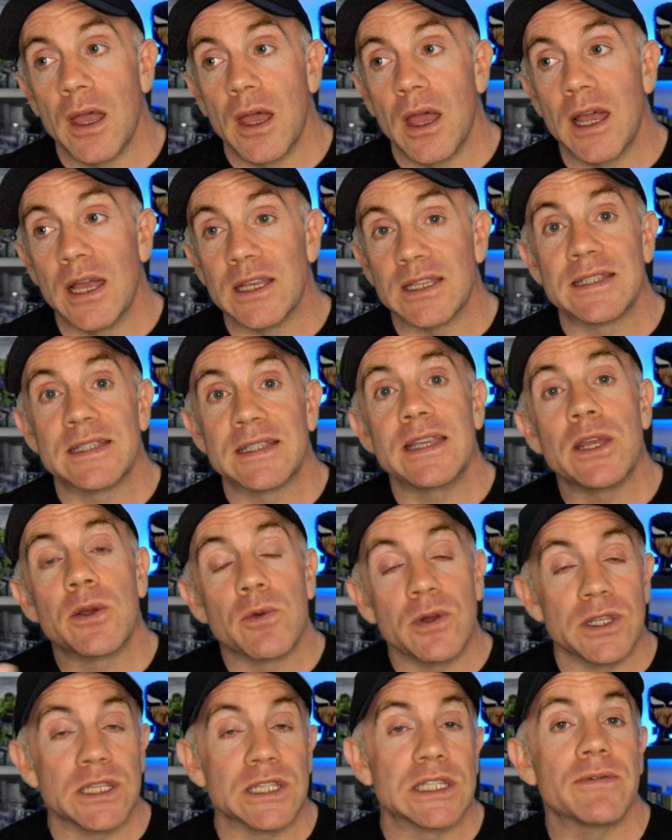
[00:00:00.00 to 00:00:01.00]
a
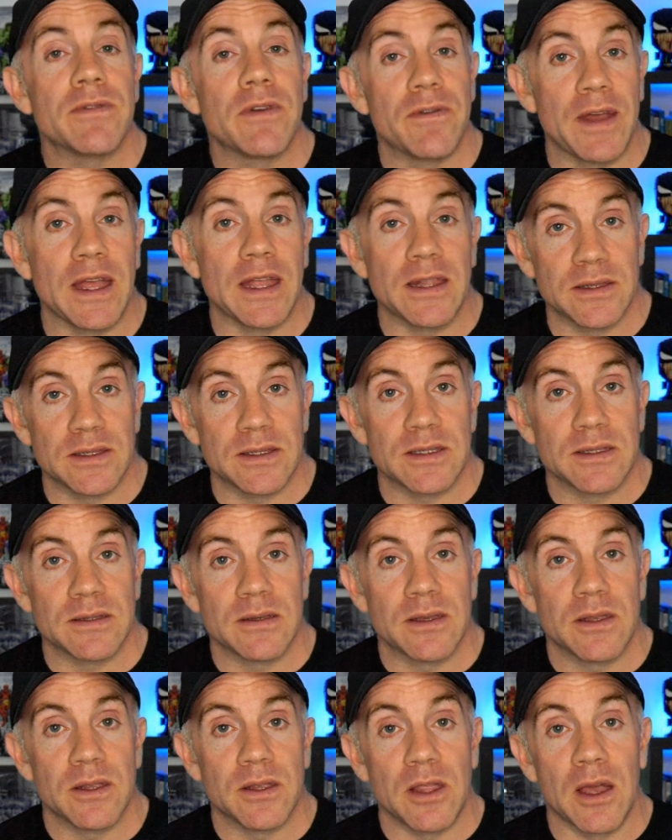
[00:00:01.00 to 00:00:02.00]
sequence of events
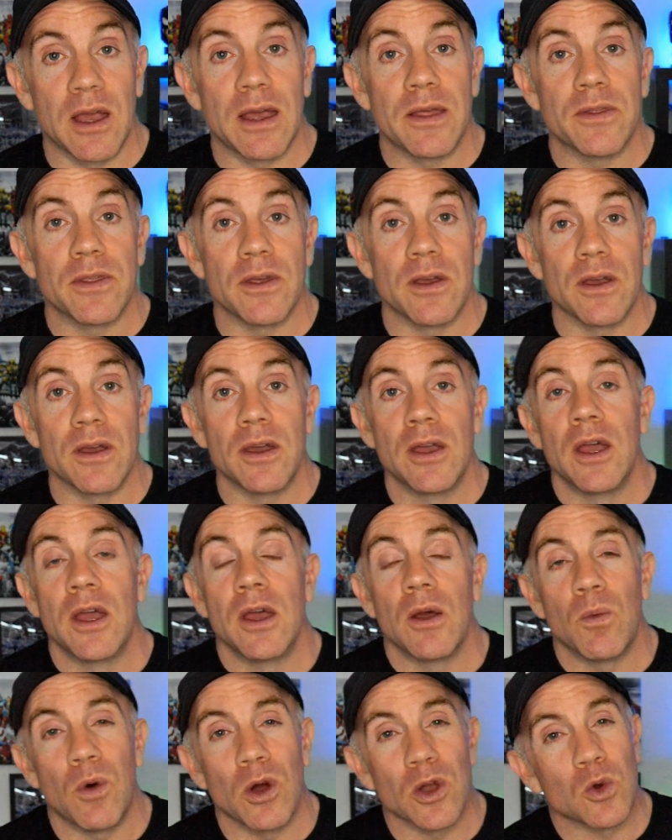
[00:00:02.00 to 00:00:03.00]
that, that
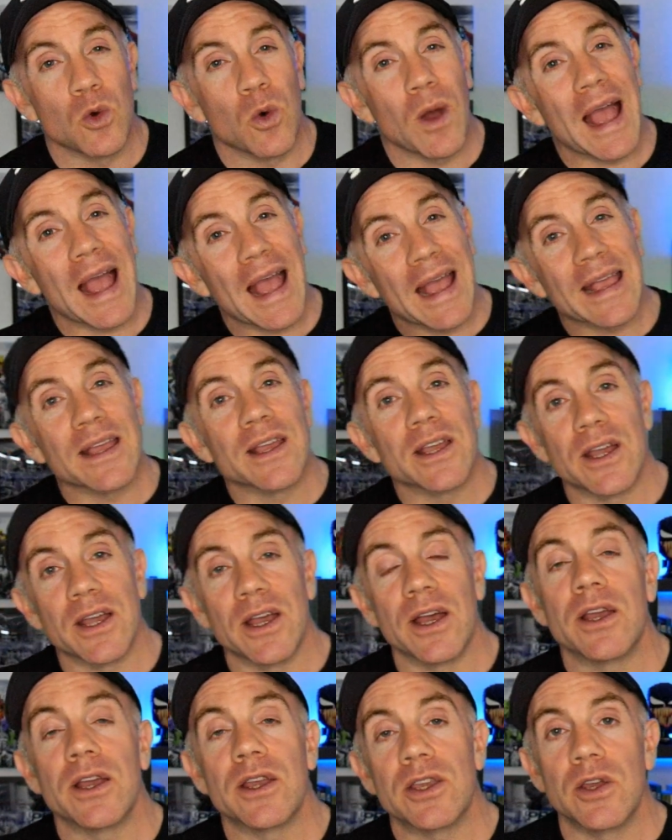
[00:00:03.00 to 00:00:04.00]
what I call
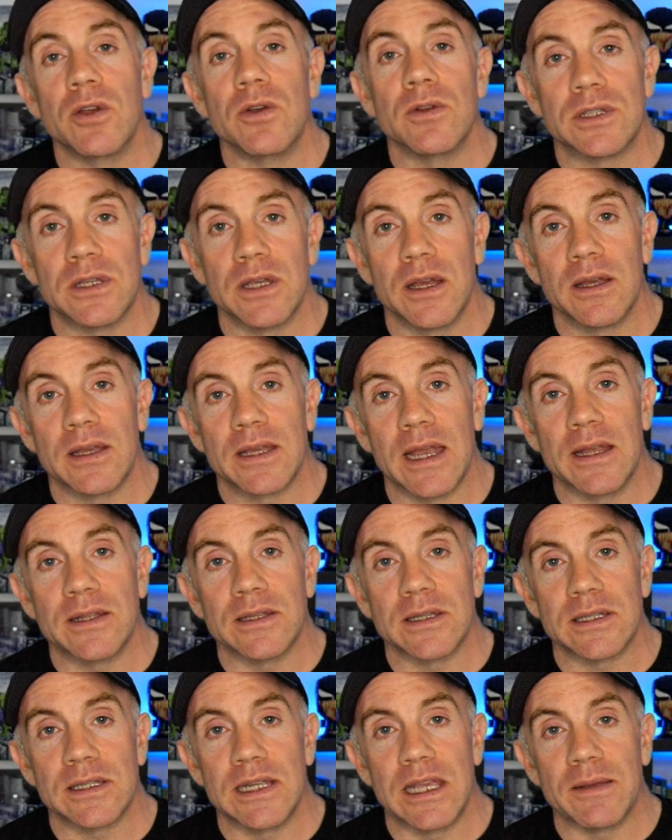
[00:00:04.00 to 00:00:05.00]
anchor you to get
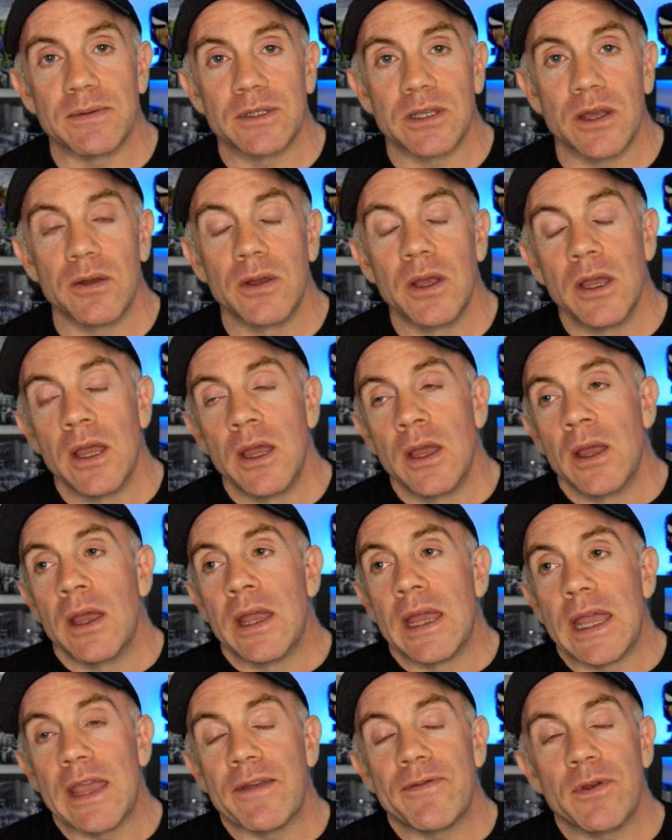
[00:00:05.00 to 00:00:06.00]
into sleep. So
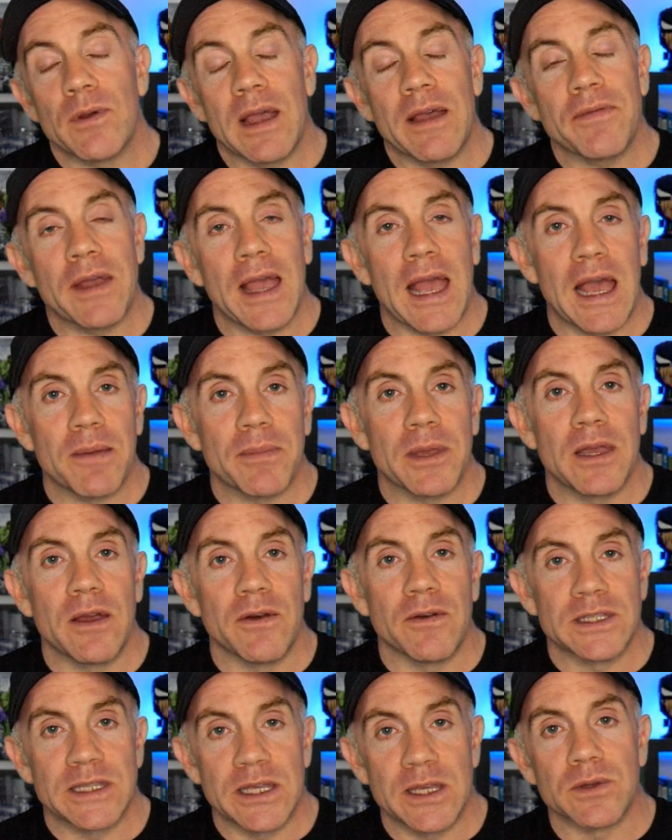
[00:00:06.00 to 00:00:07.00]
if you have a habit or
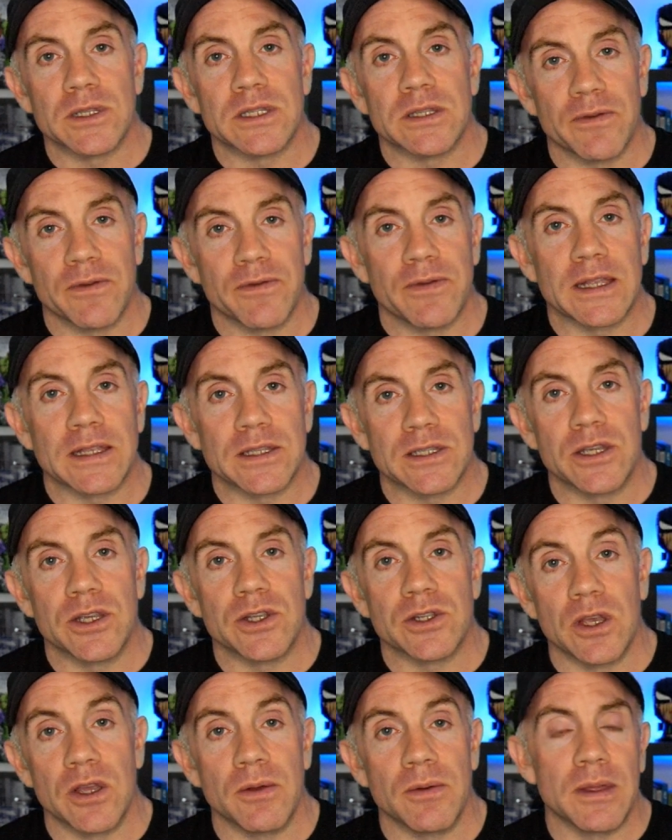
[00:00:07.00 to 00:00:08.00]
a sequence of things that you
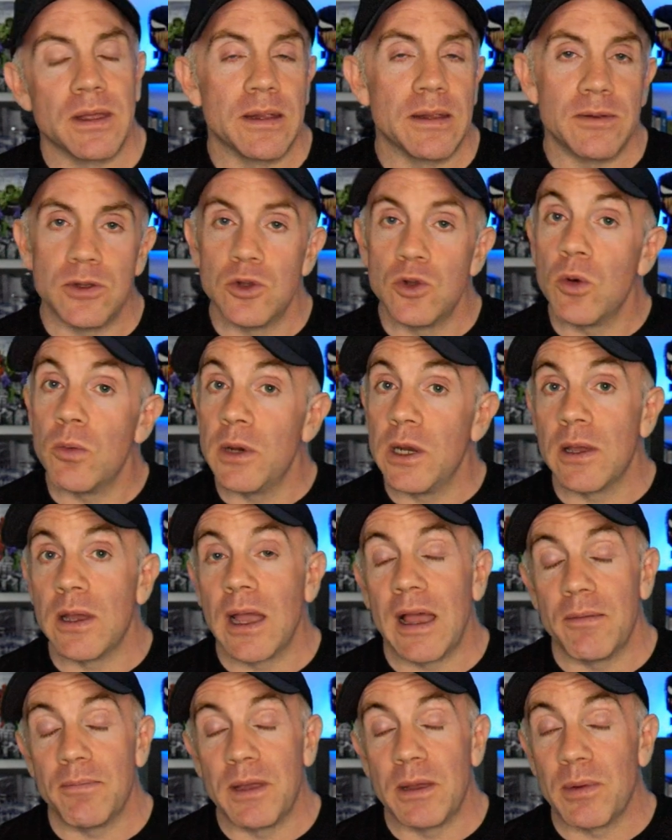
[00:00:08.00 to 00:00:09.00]
do, normally
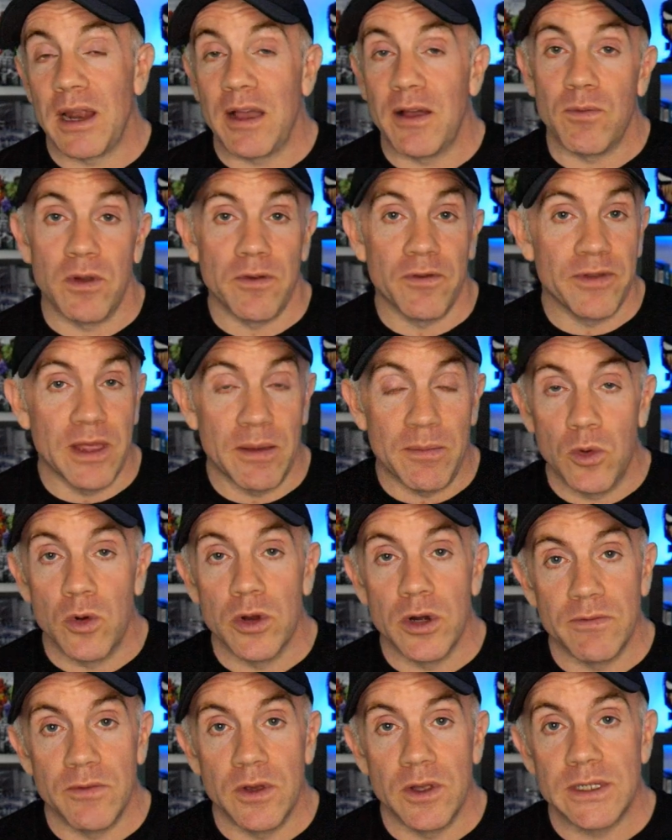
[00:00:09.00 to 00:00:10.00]
have, people have one for their
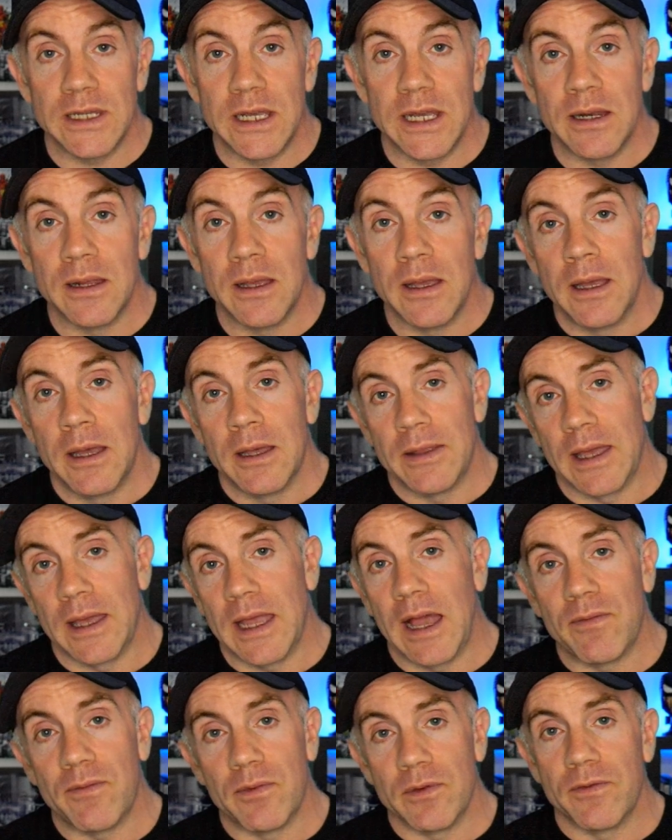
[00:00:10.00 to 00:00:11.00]
morning routine, they
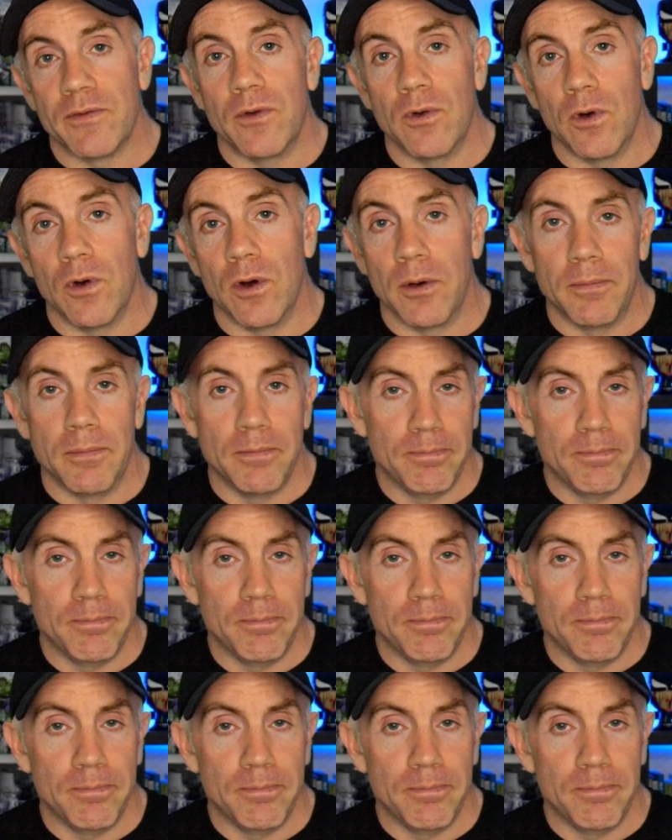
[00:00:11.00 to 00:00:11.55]
have one for